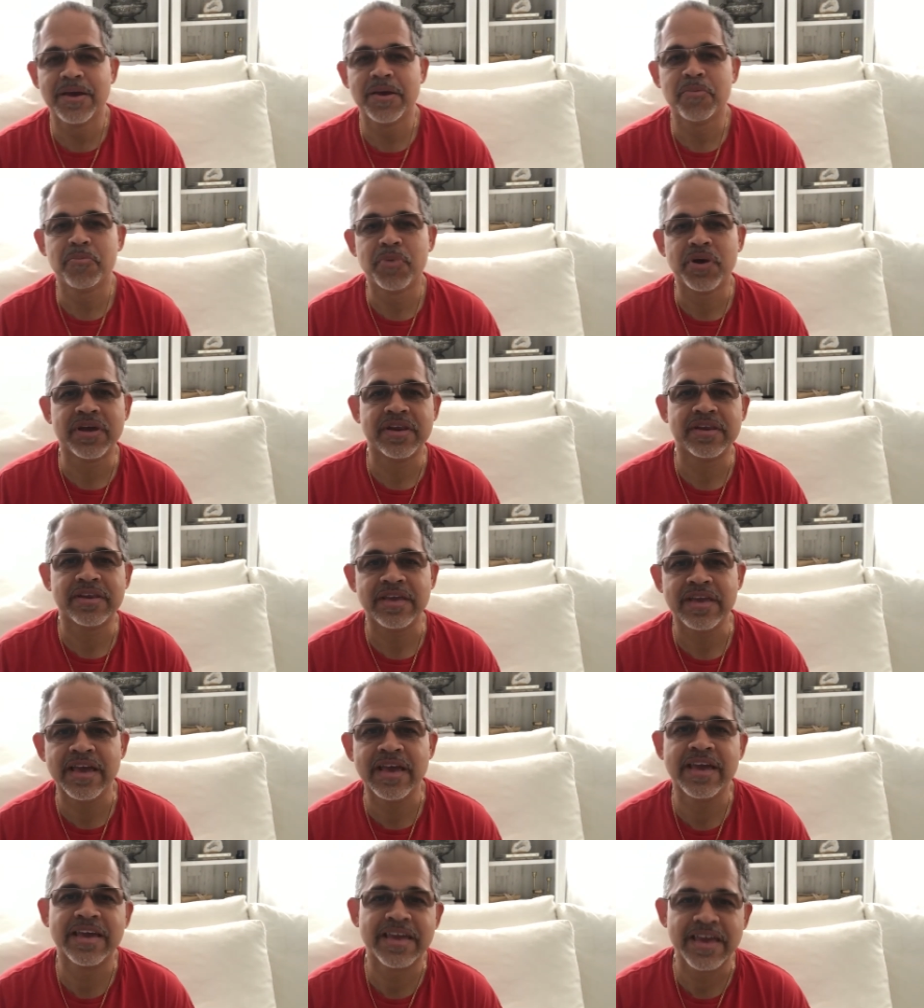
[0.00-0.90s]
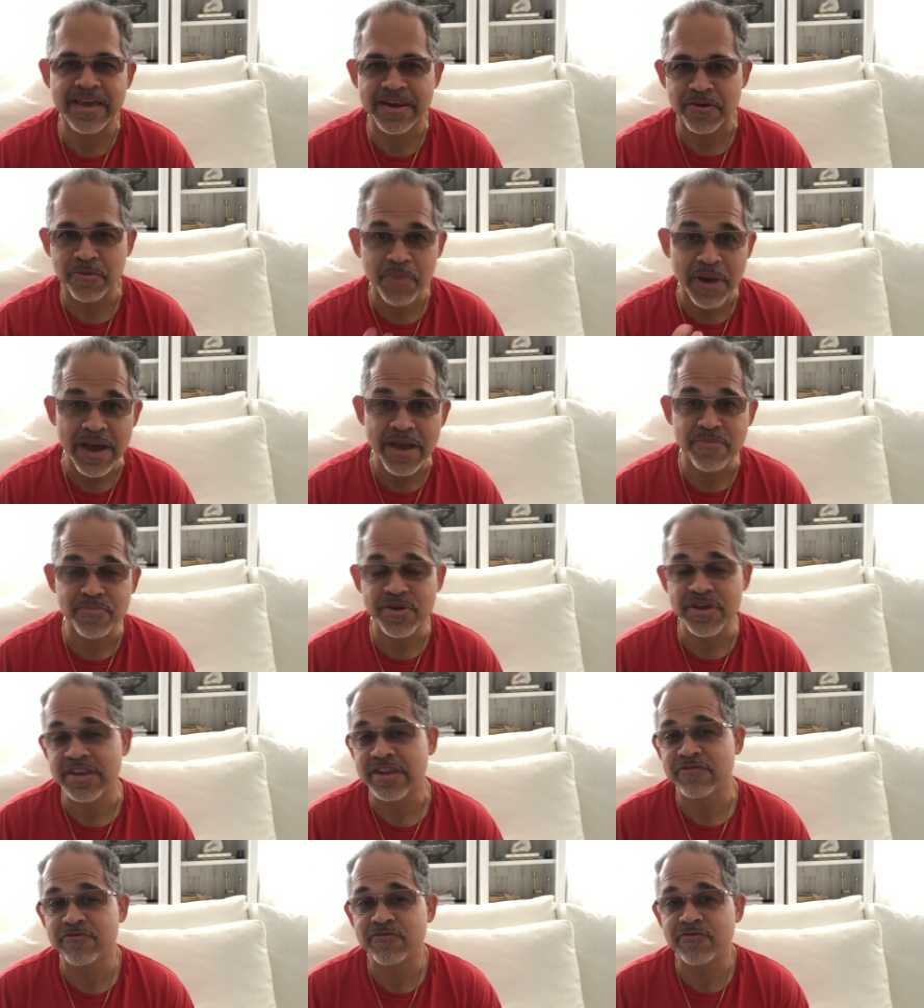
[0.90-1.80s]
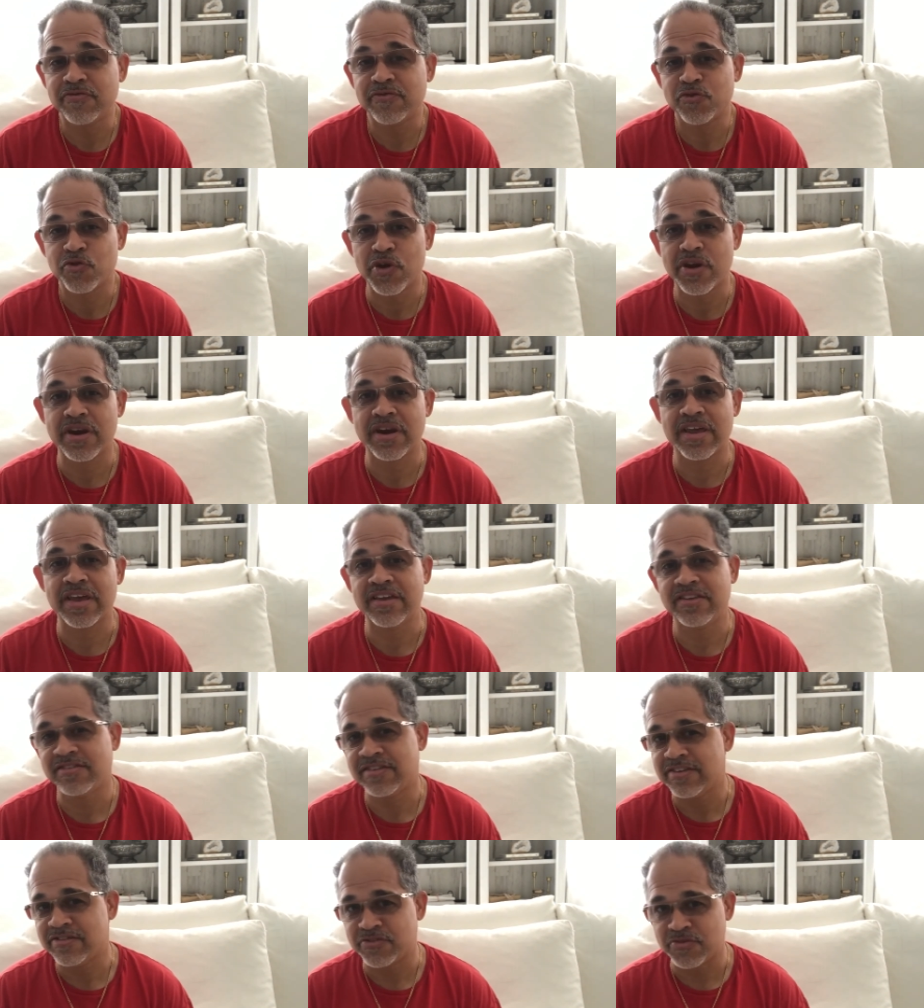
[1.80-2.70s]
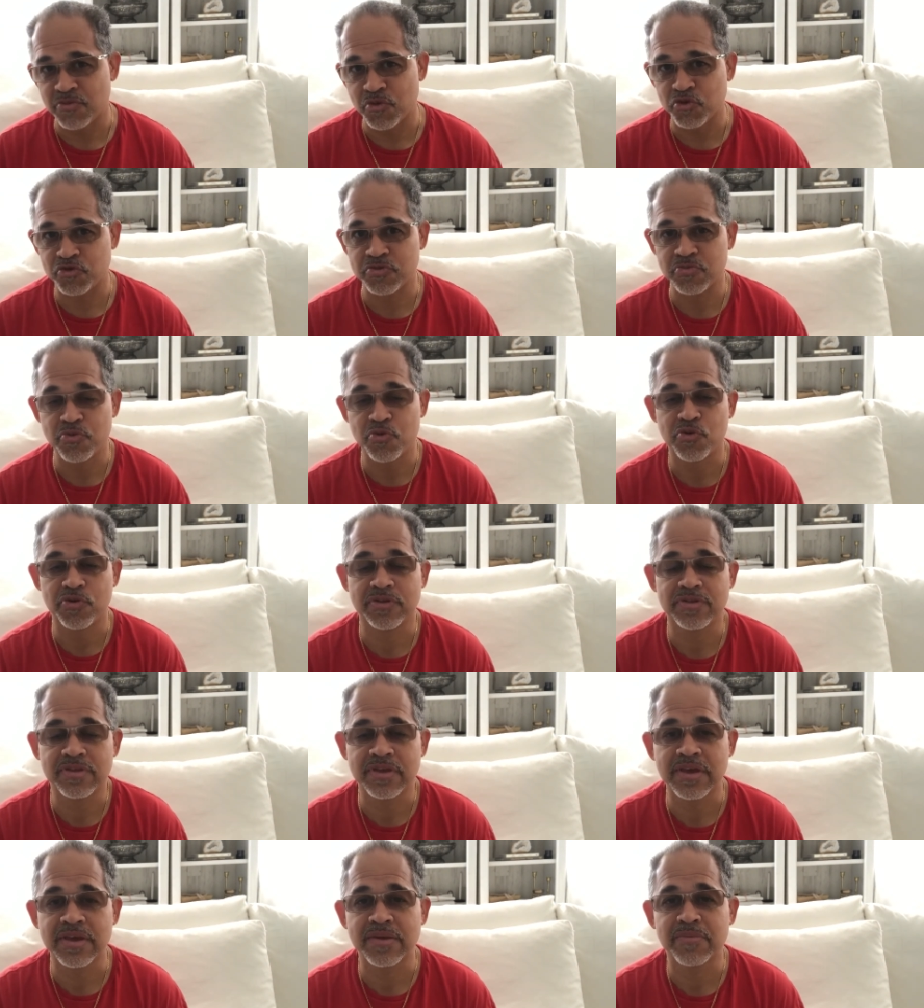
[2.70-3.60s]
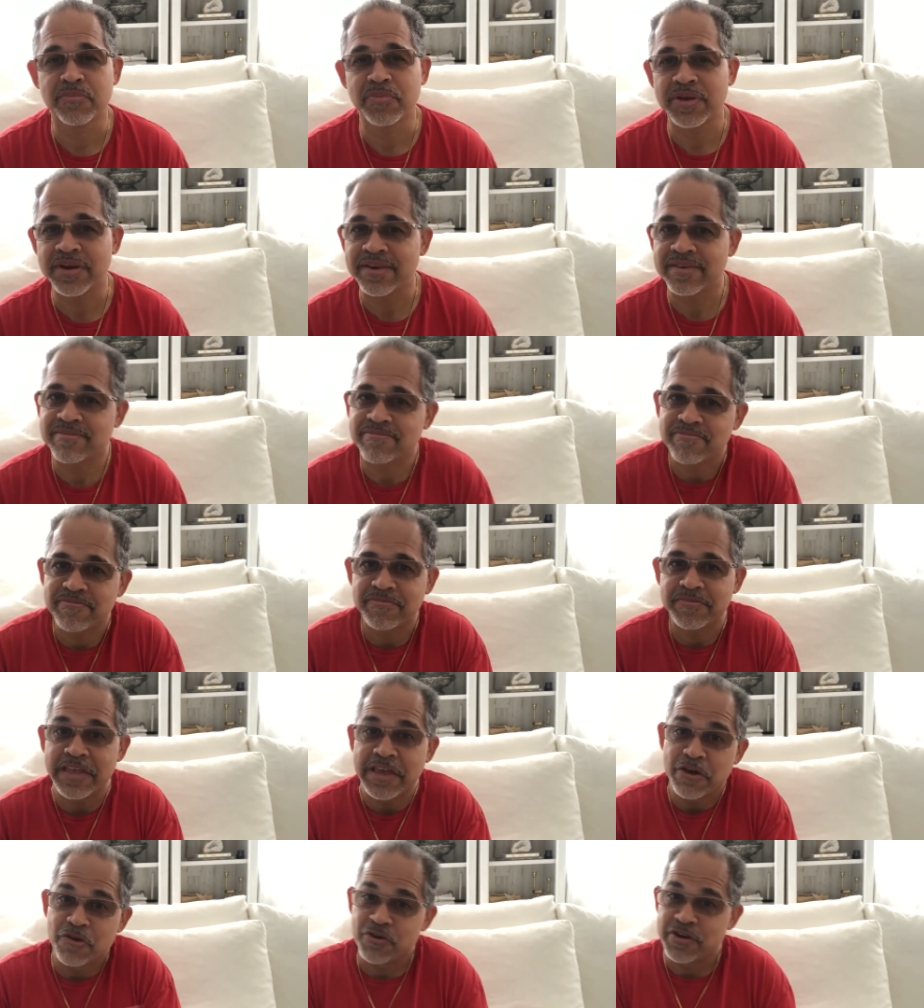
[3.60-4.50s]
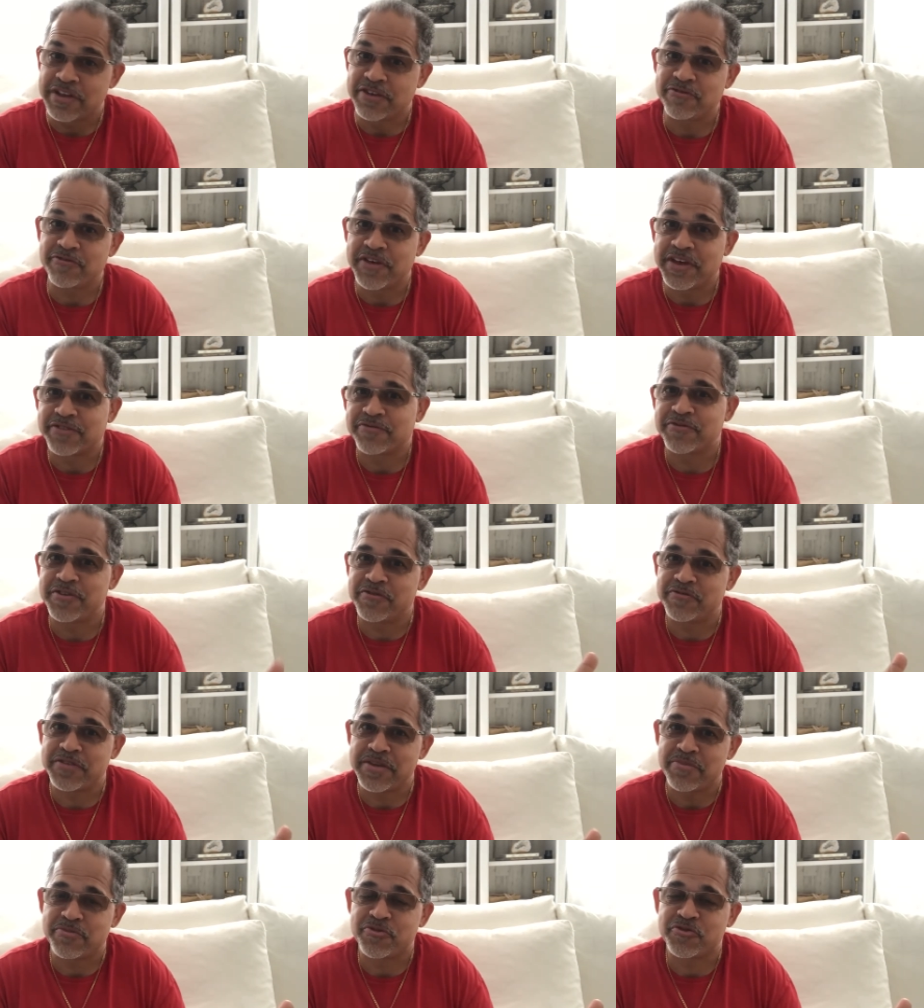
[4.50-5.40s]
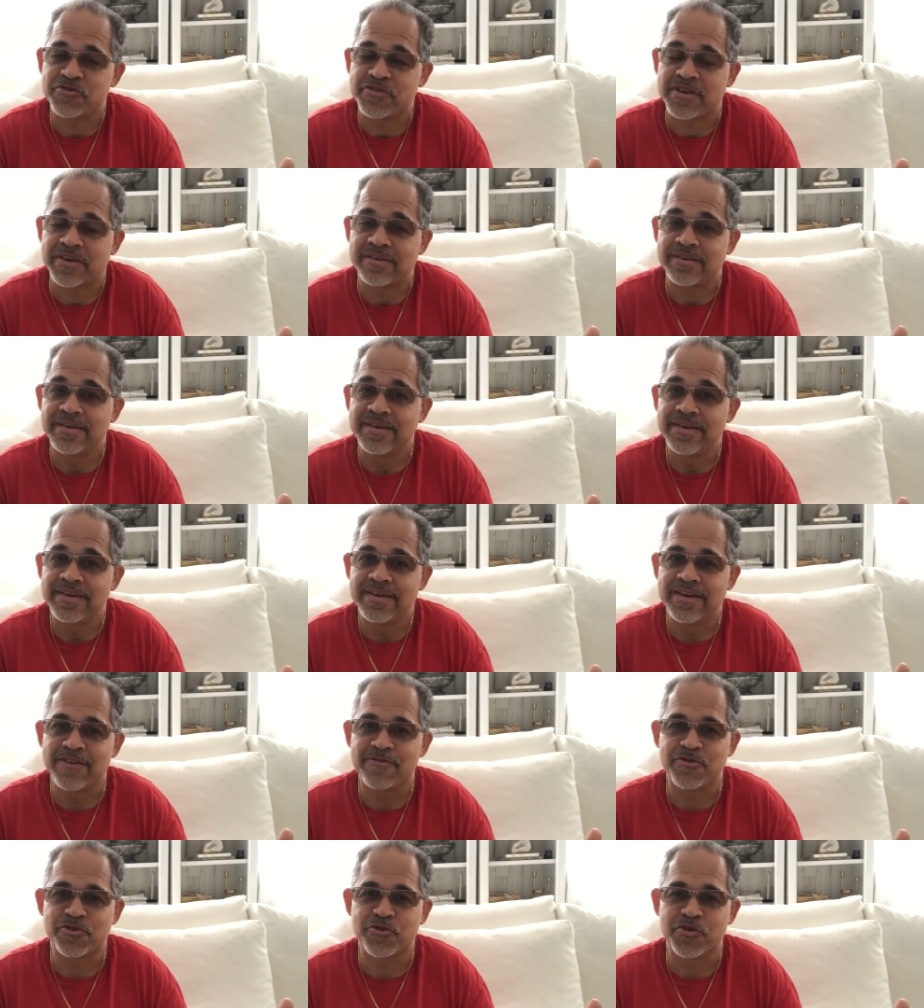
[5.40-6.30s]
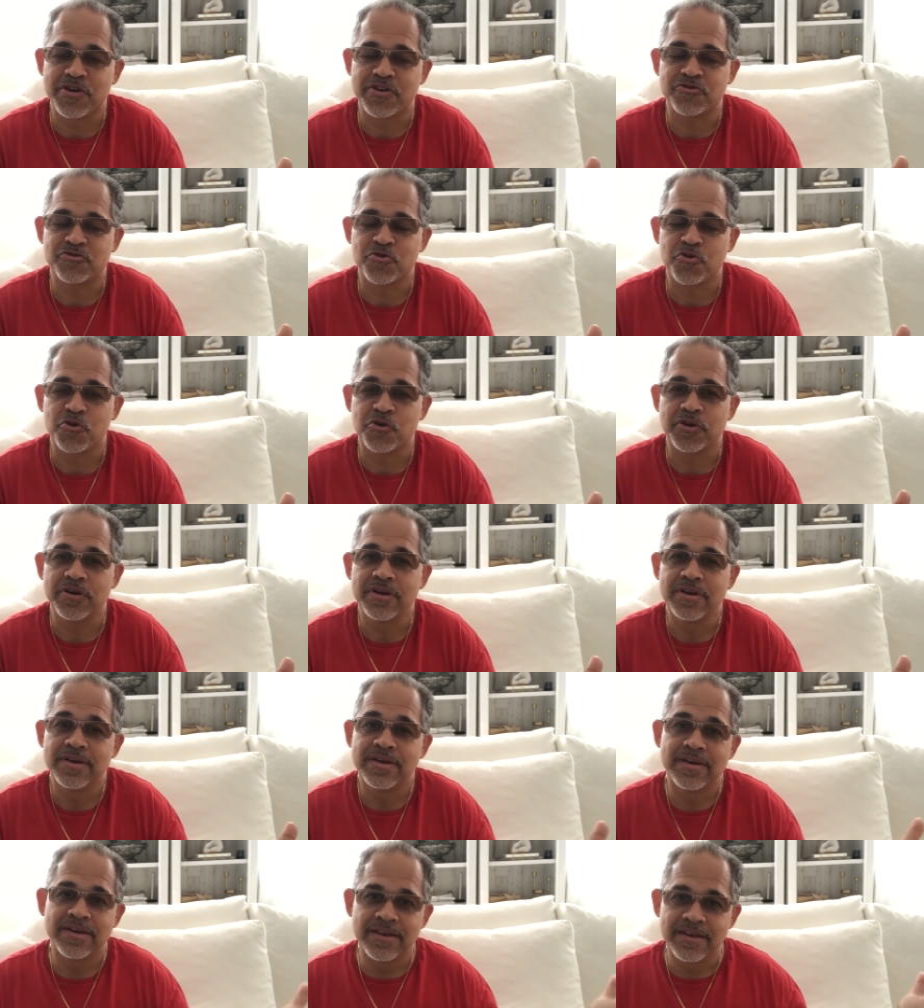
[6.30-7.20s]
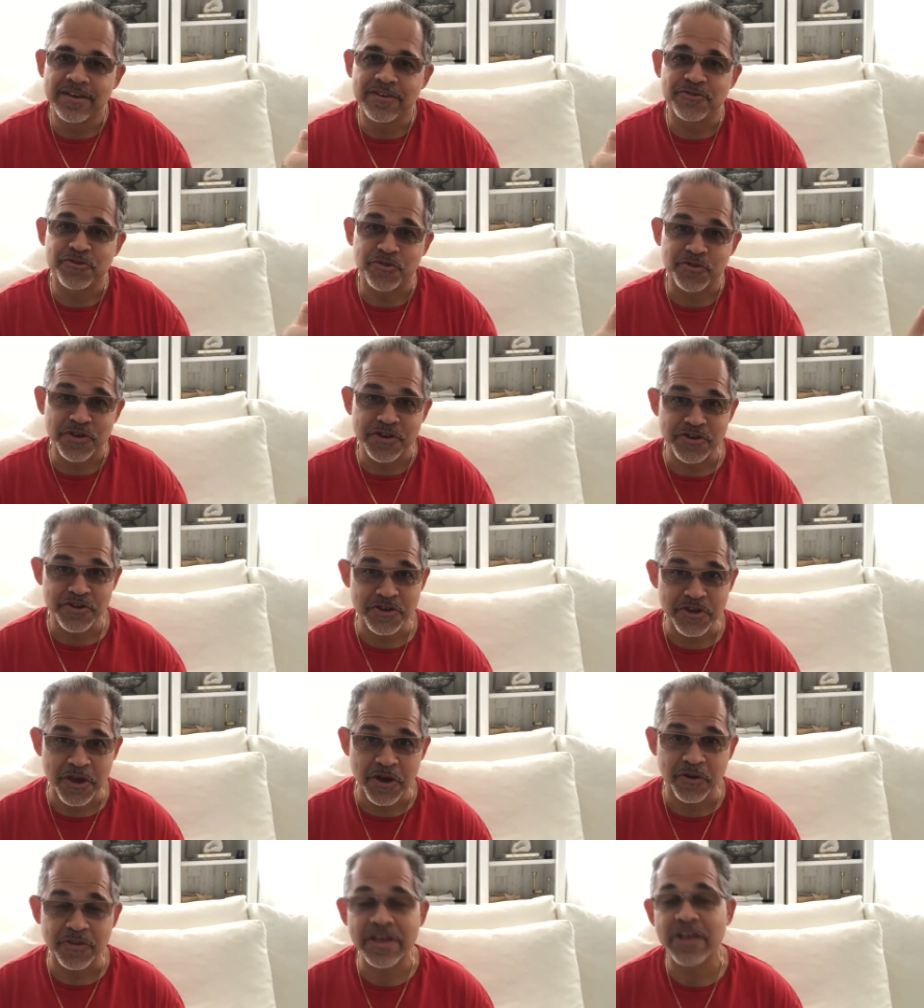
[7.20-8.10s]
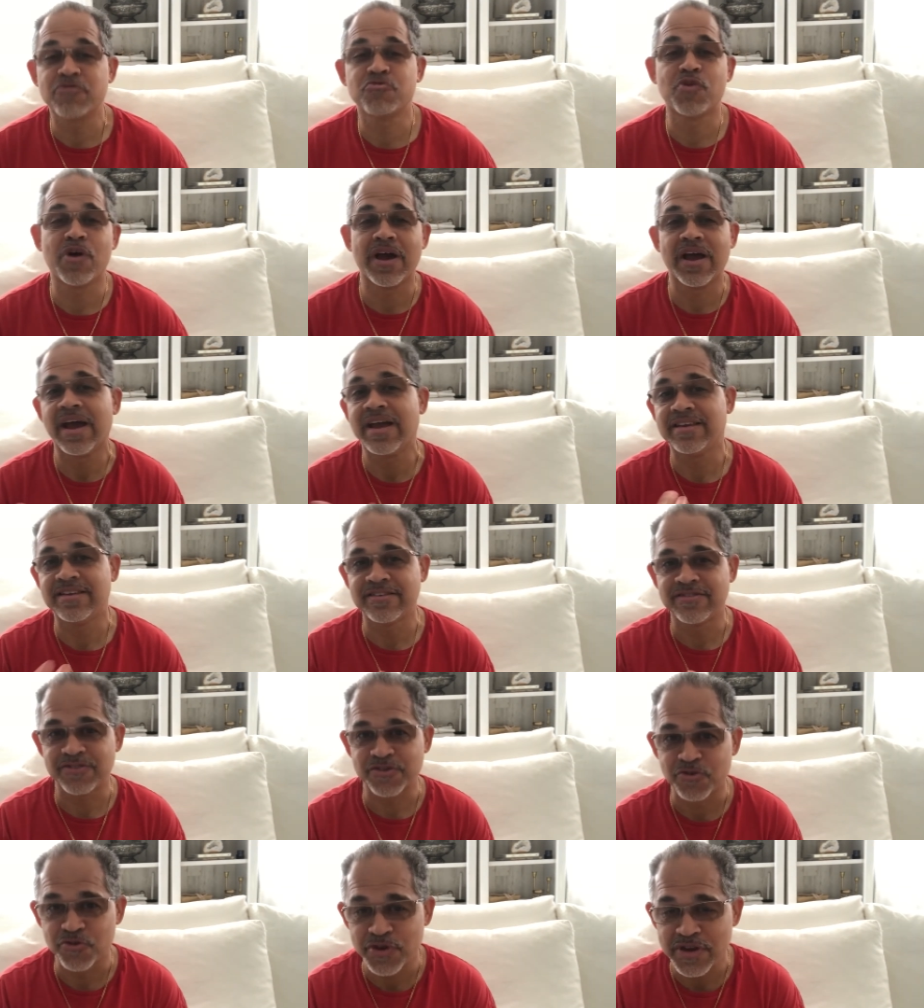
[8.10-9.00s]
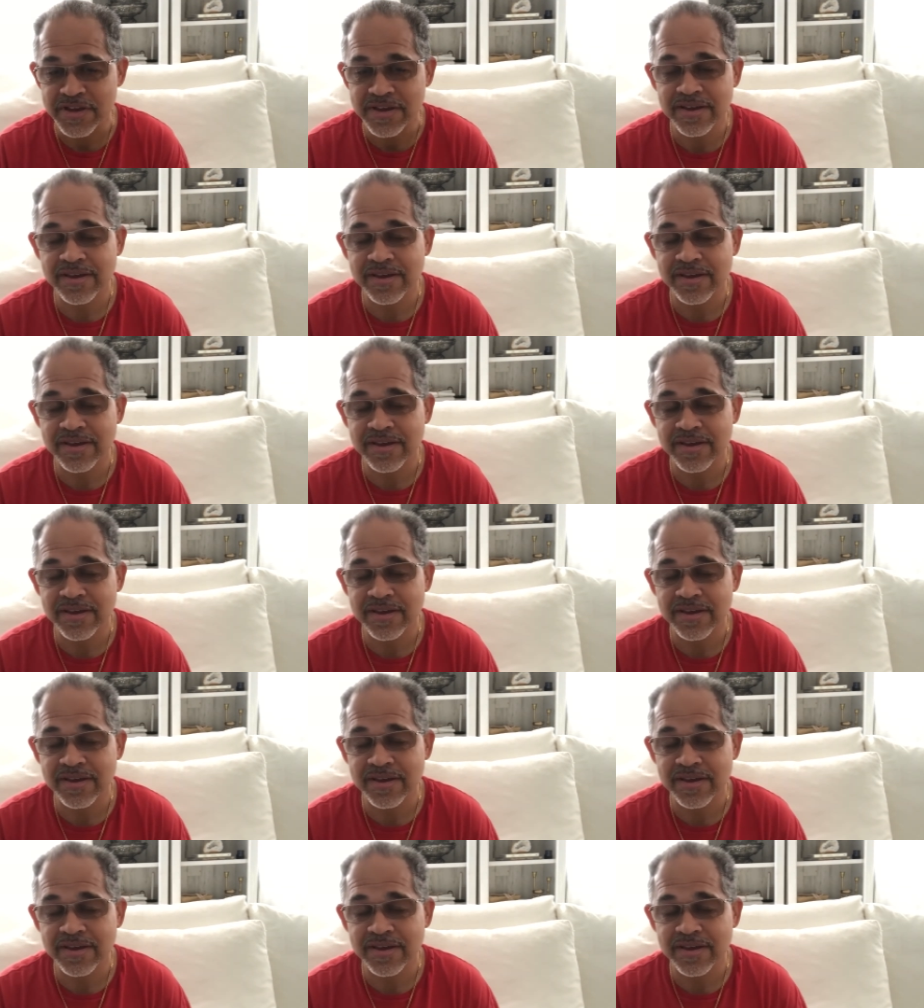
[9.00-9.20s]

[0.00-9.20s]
But again, in my opinion, credit age is the most important thing. But they only affect 15% of your credit score. So there you go. That's why I disagree.